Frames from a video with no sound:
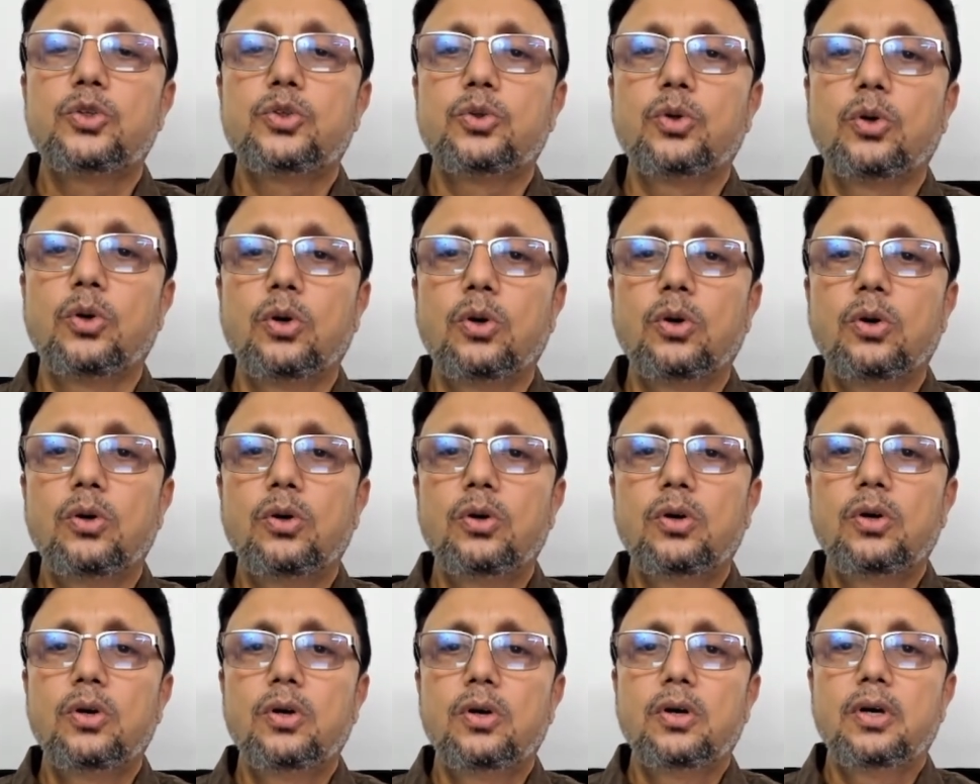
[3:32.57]

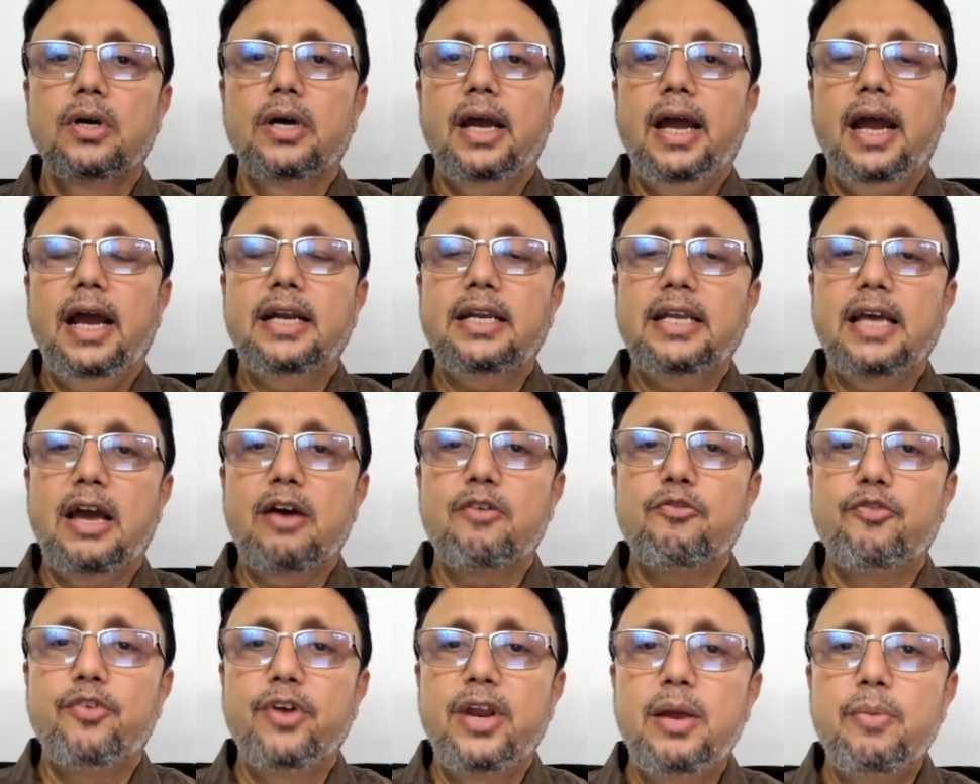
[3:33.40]
So, at
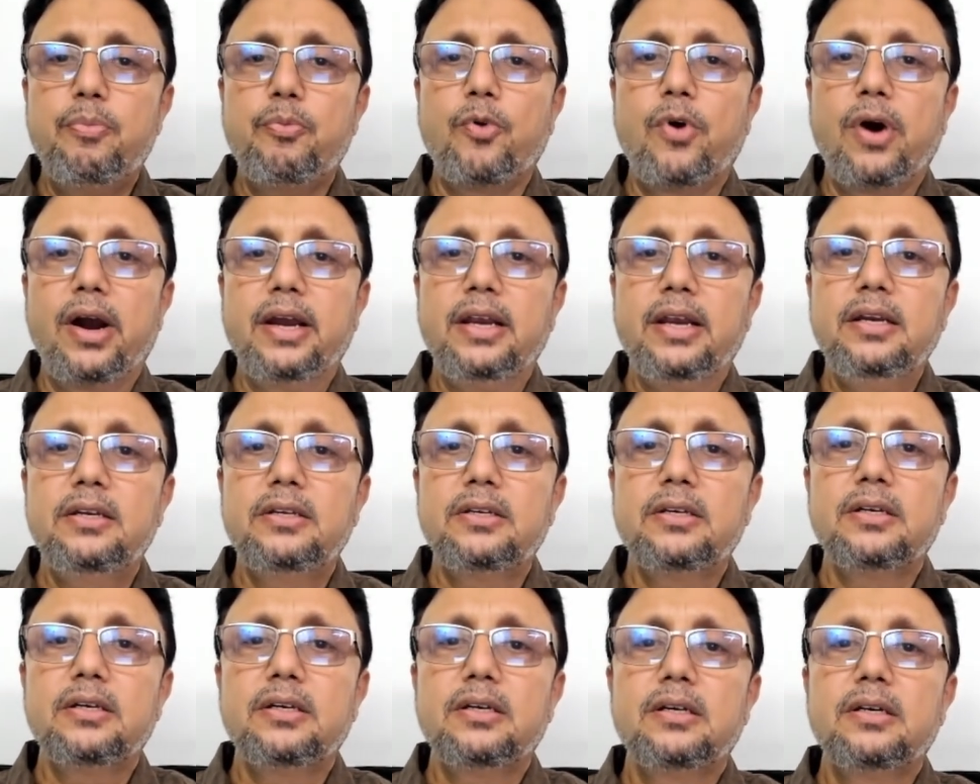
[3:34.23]
every
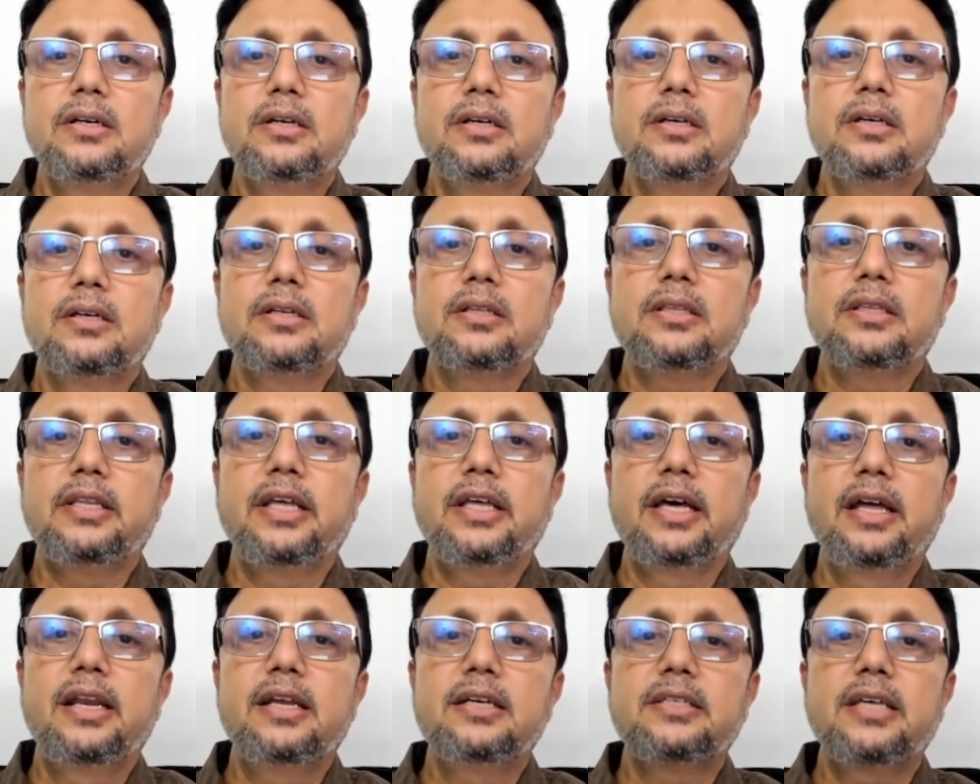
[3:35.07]
point,
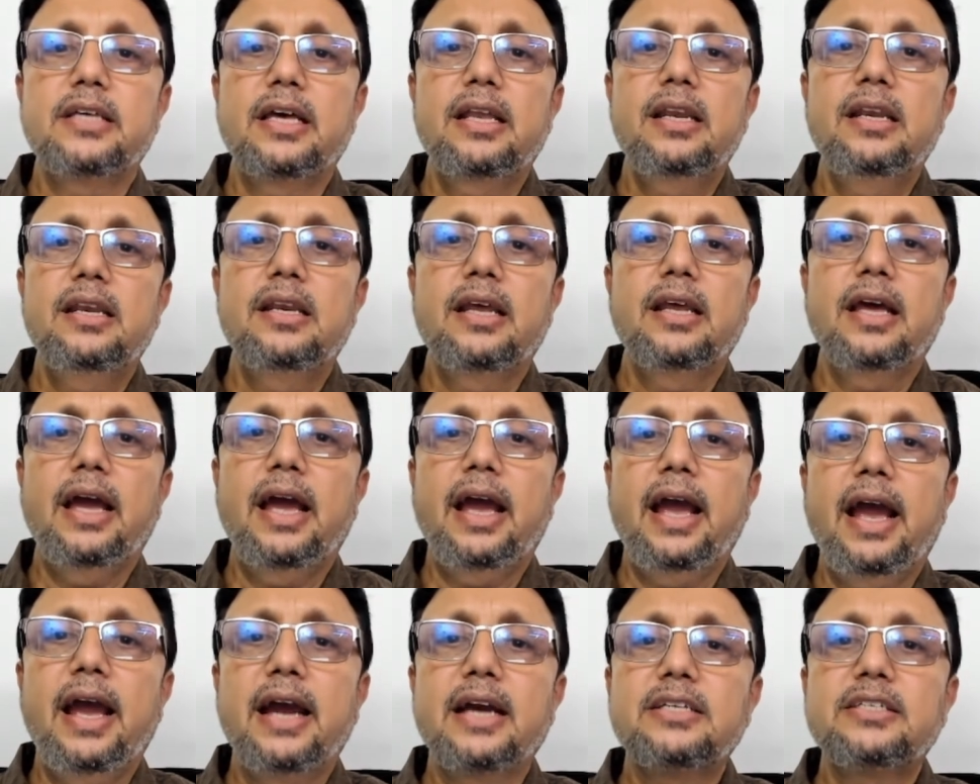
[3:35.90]
there is an
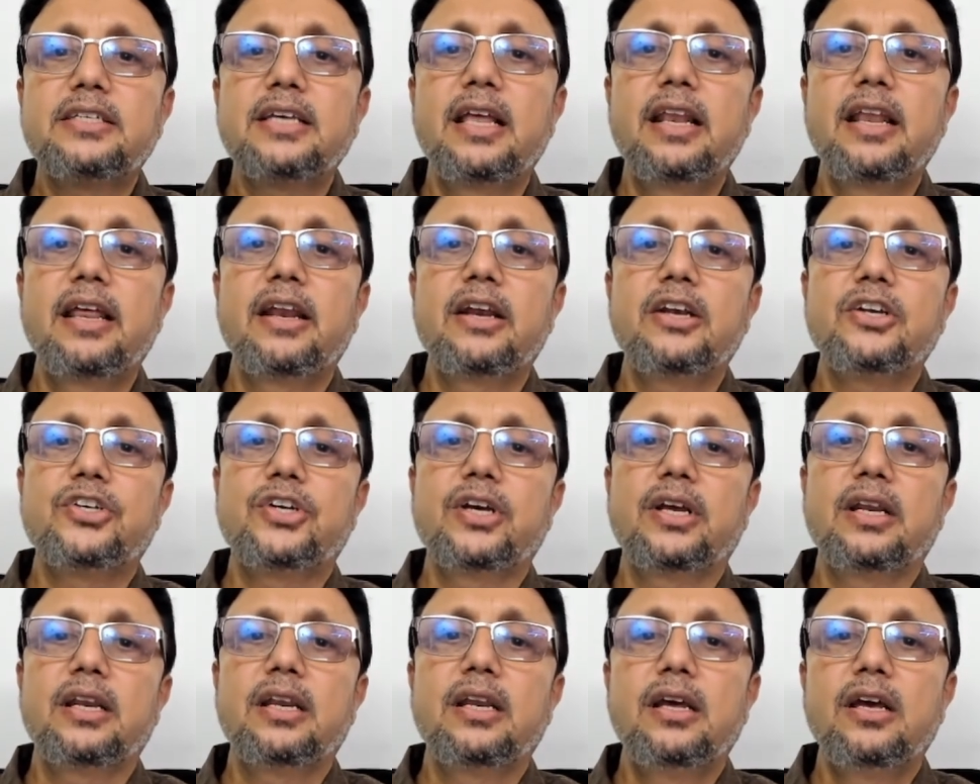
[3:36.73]

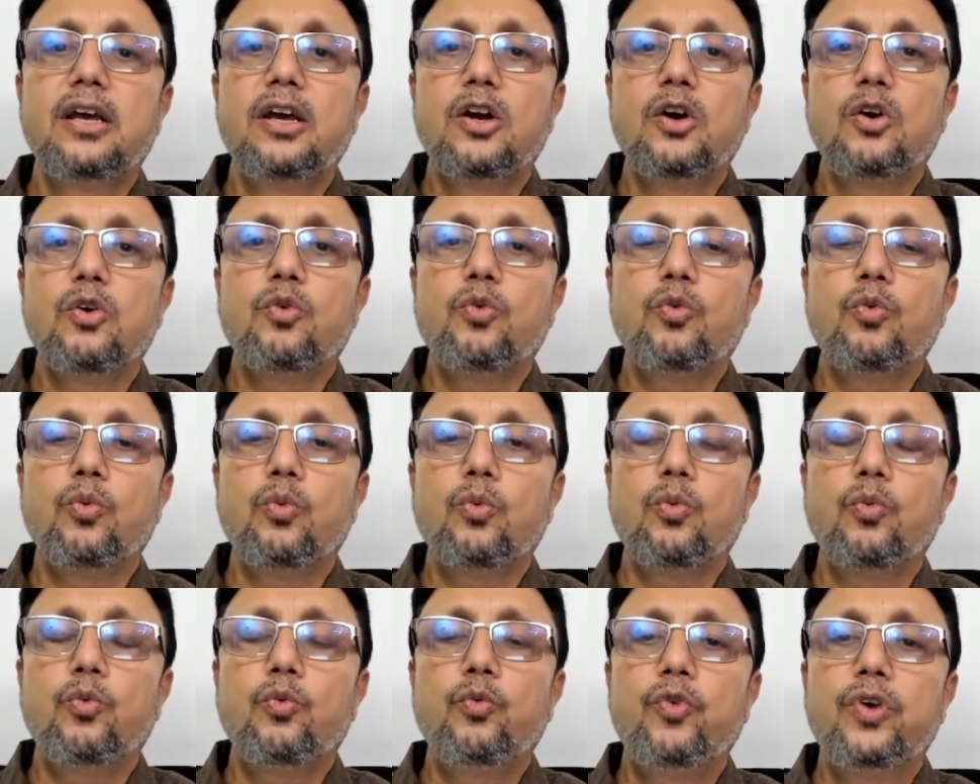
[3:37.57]
acceleration
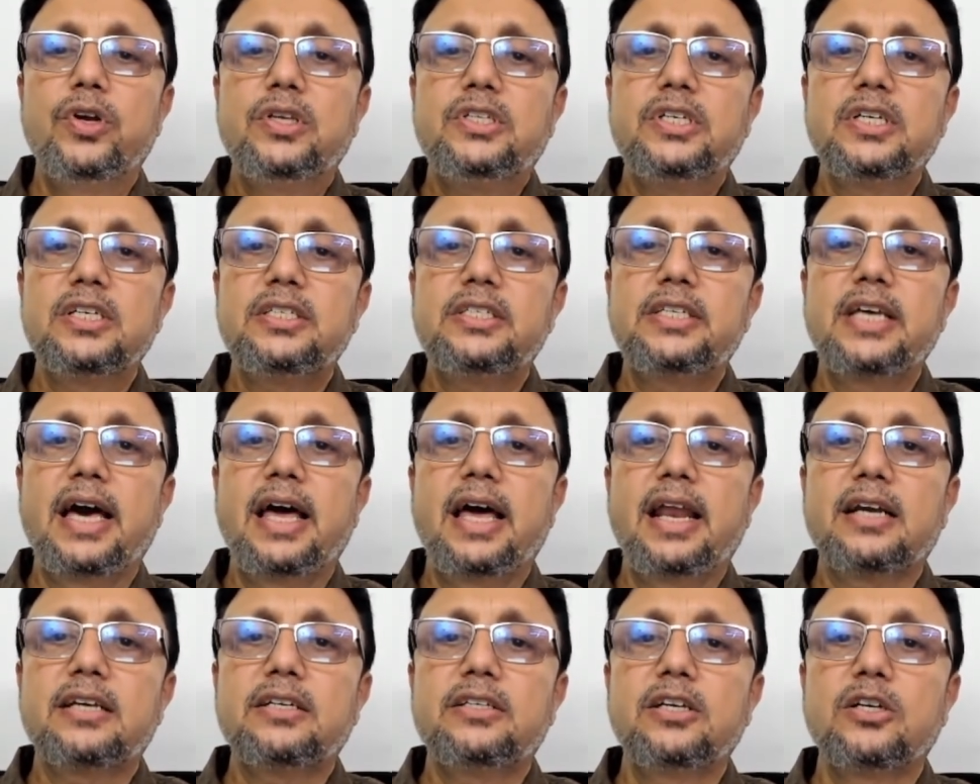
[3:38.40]
which is
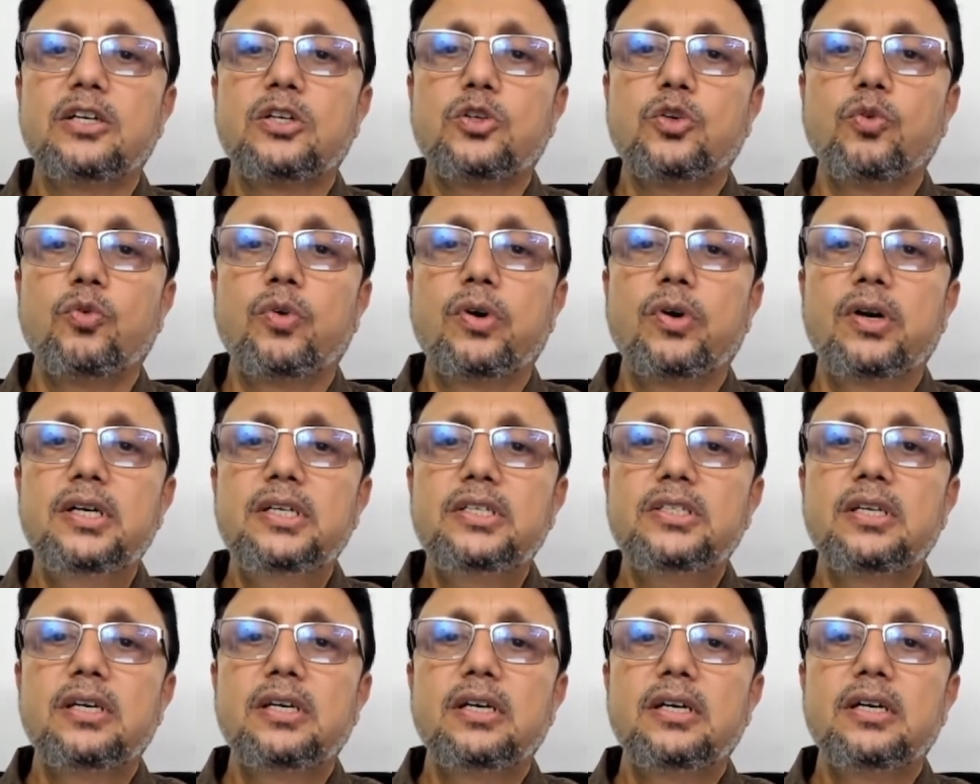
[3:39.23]
directed
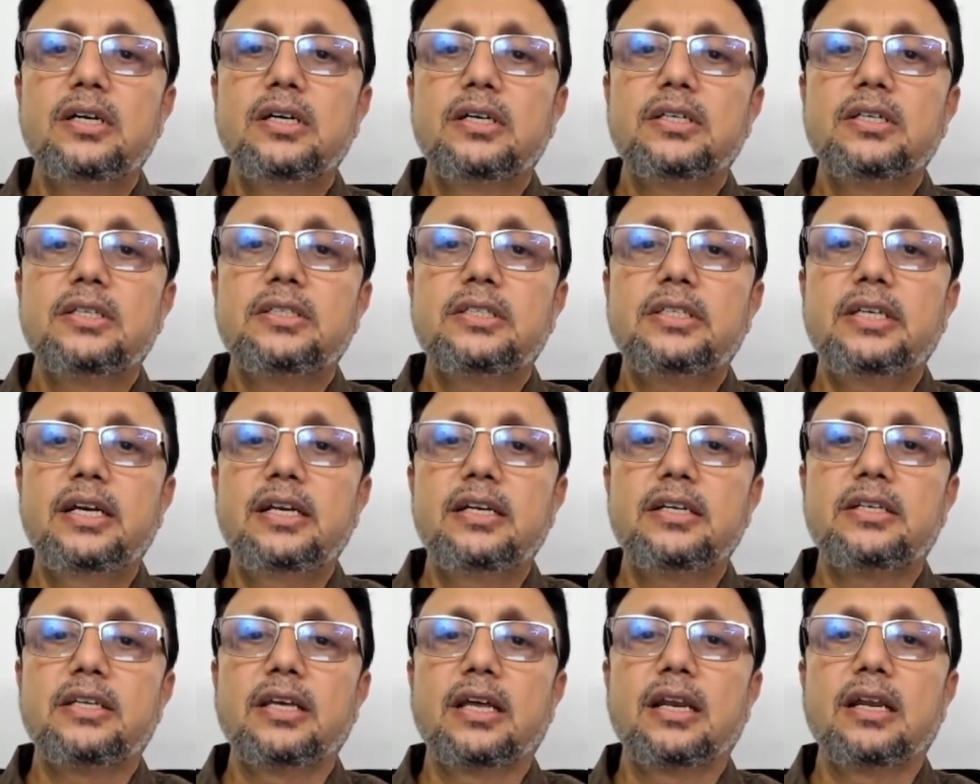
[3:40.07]
towards
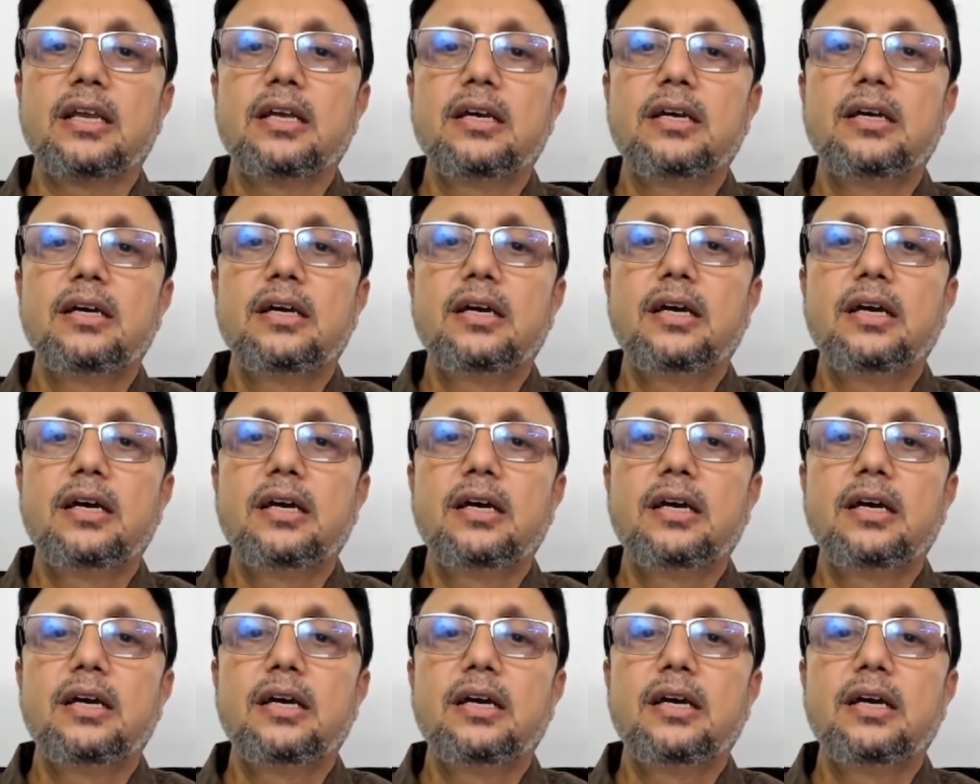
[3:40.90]
center.